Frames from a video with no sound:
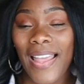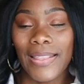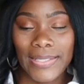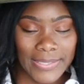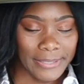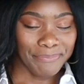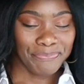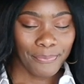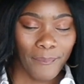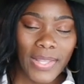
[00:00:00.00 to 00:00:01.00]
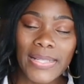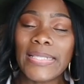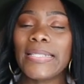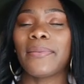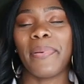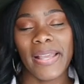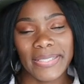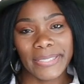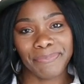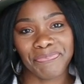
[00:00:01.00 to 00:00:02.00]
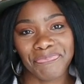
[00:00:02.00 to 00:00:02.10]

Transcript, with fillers: Listen, this is the best.